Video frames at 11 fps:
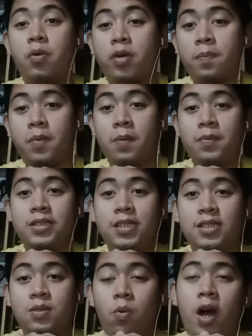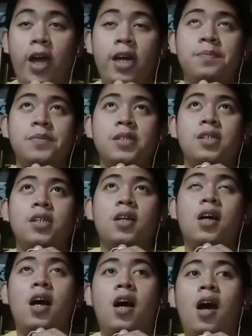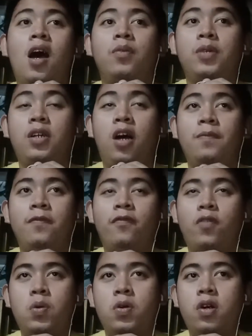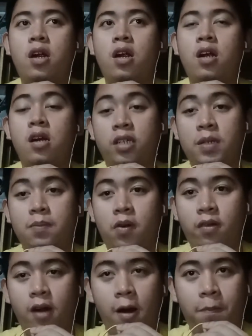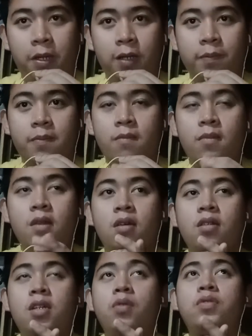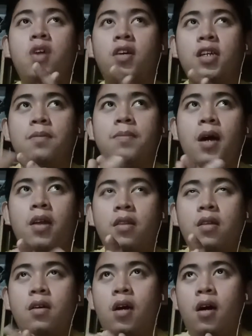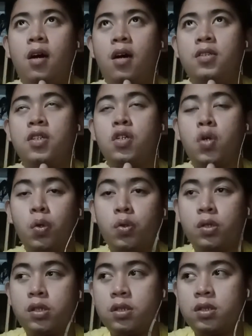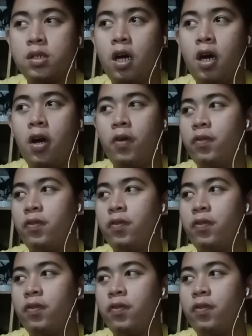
we opt for chemotherapy. Now, talking about the goal of chemotherapy in cancer patients,